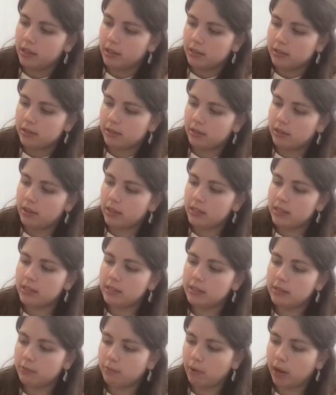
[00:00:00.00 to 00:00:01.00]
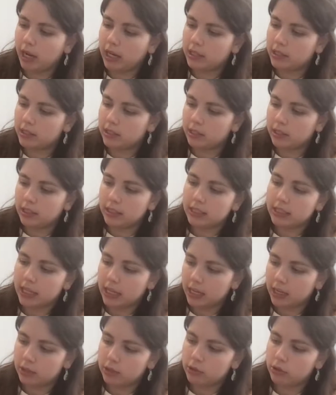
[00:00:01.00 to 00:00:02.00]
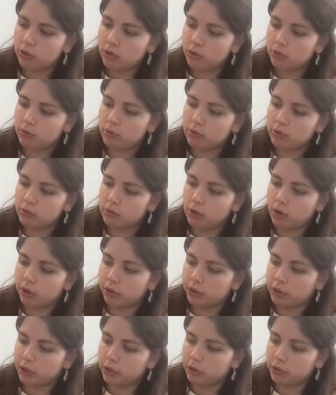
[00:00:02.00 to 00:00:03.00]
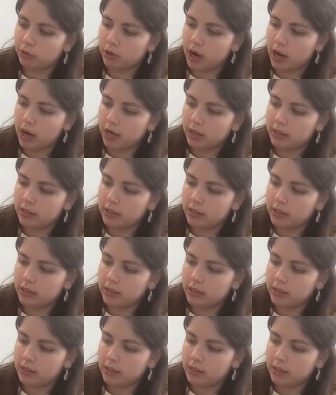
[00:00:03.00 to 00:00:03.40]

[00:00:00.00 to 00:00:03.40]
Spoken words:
So this is why it's going to take so long to dry,